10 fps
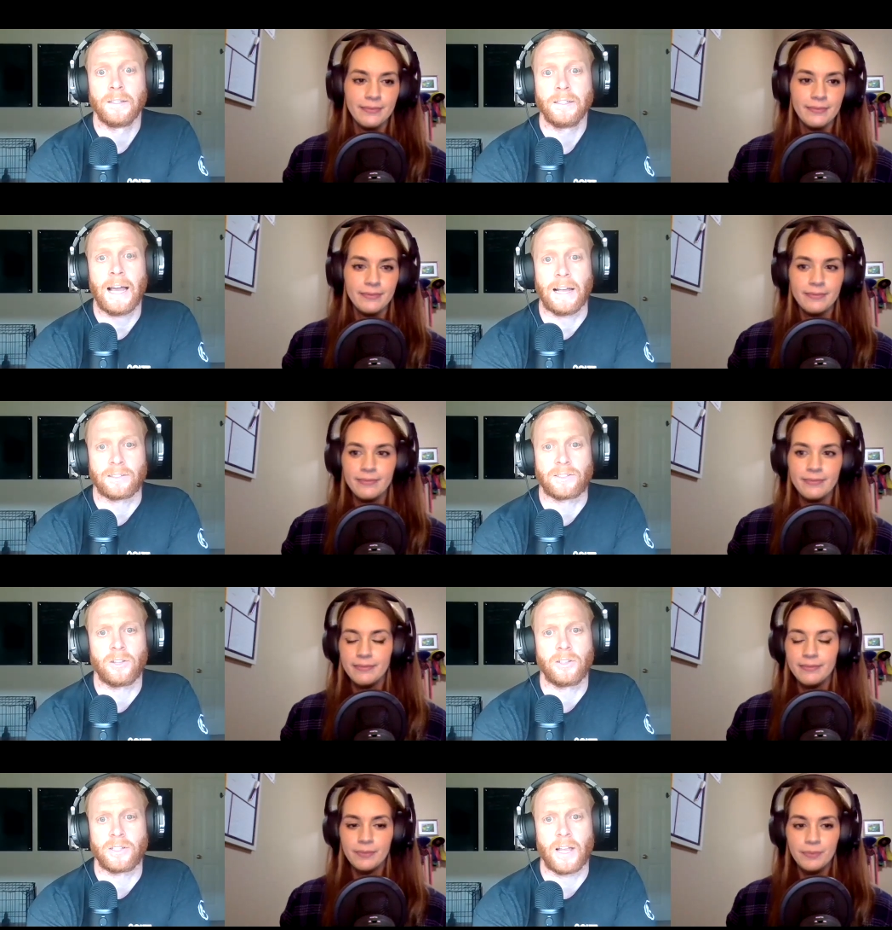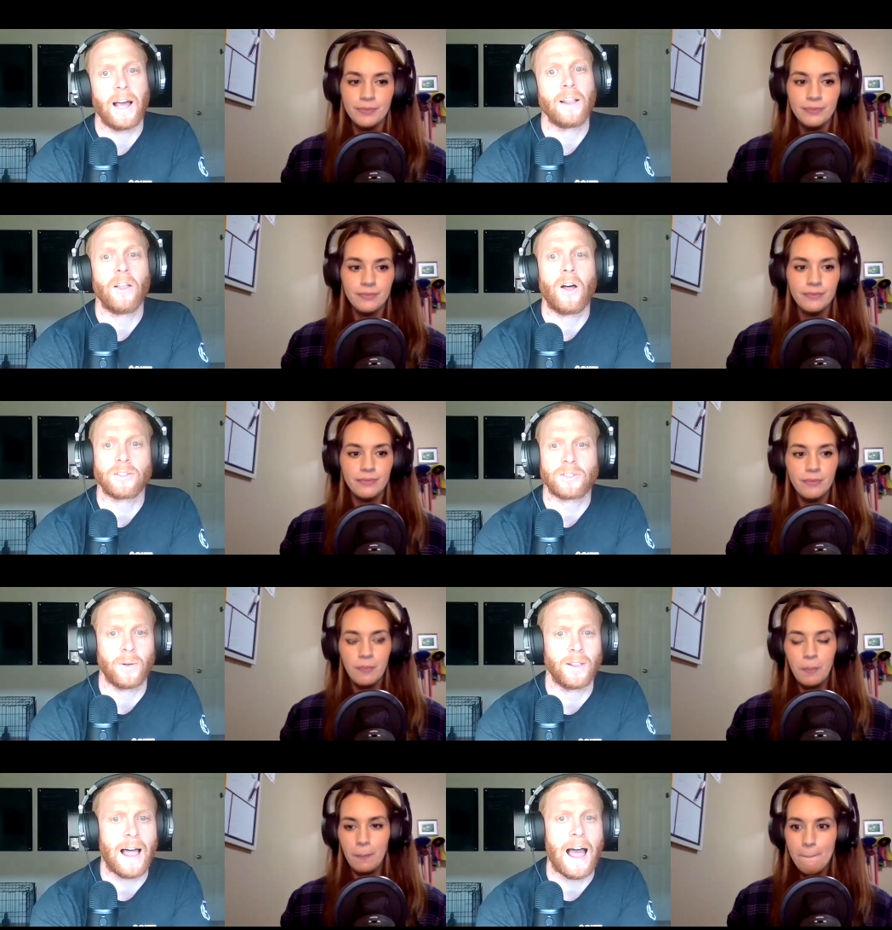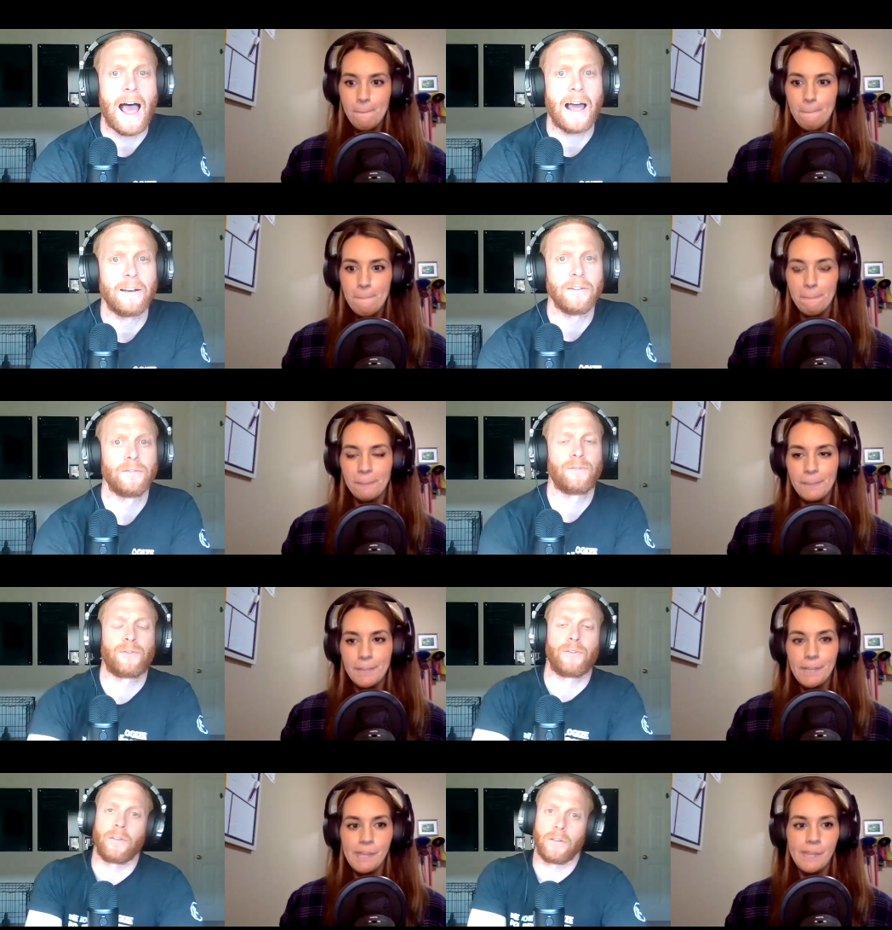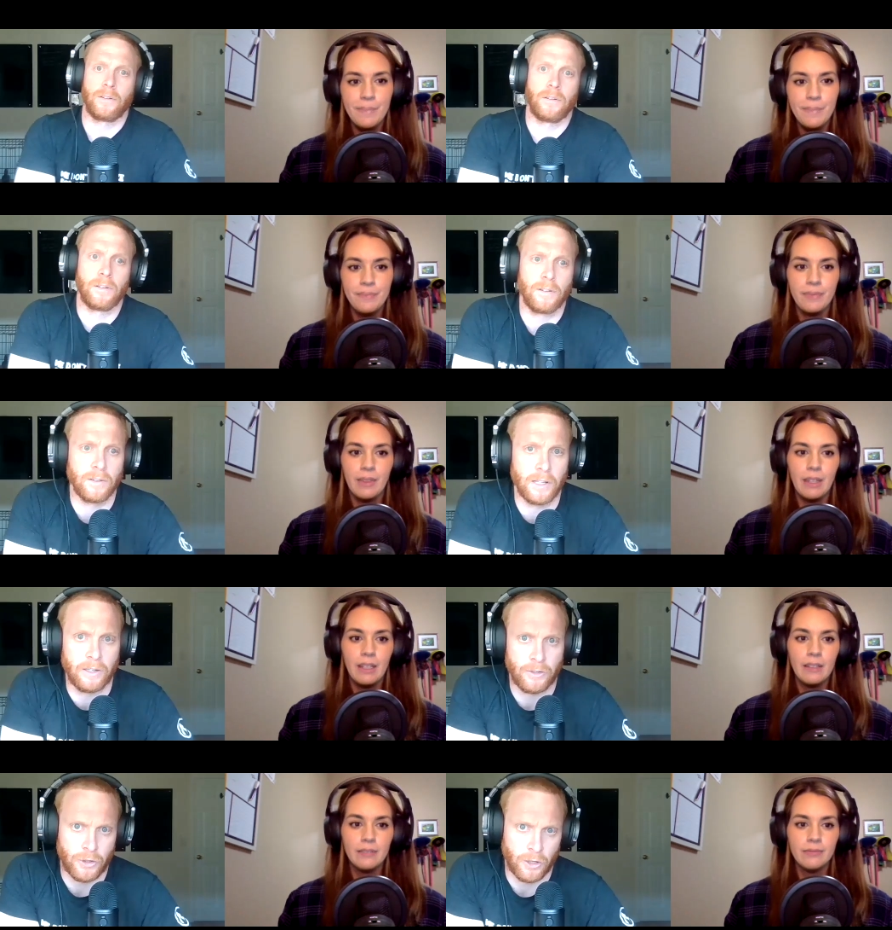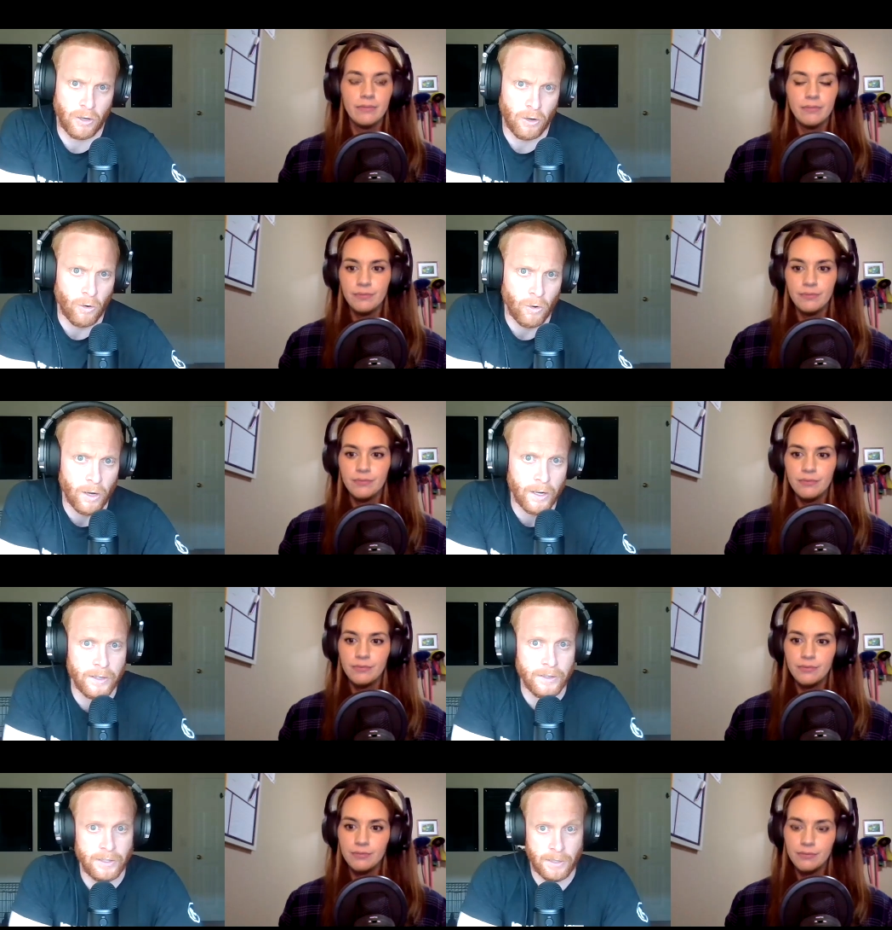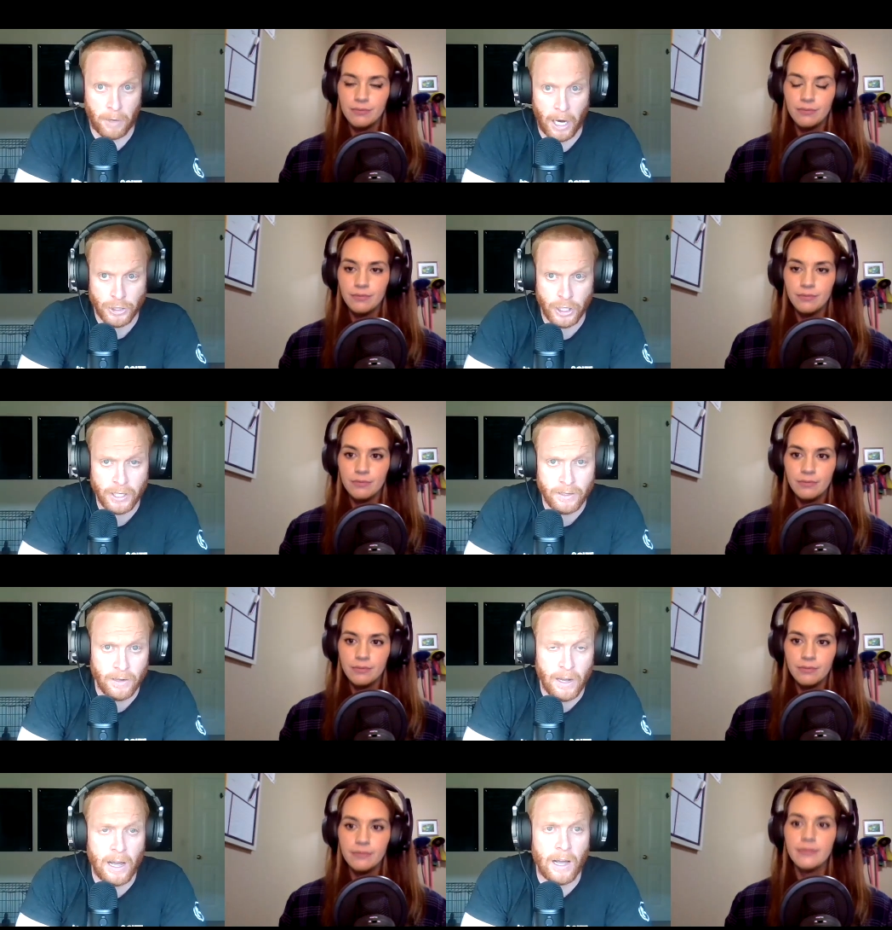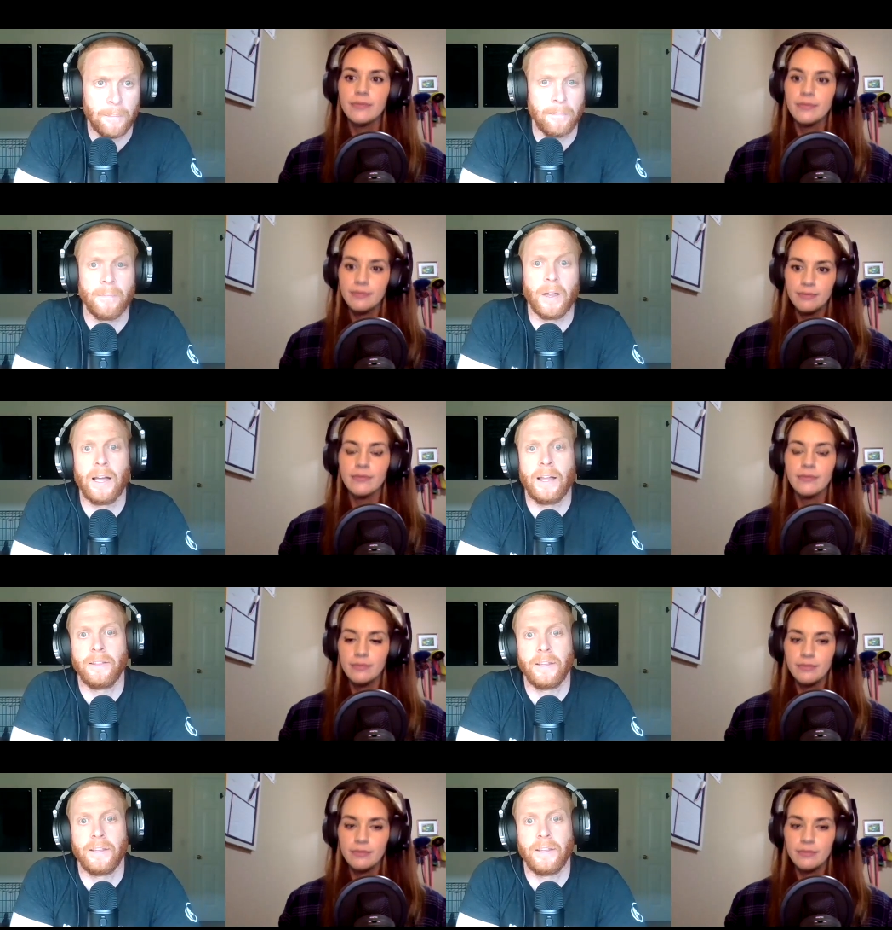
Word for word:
Speaker 1: Yeah, so there's also a lot of literature on depression um, and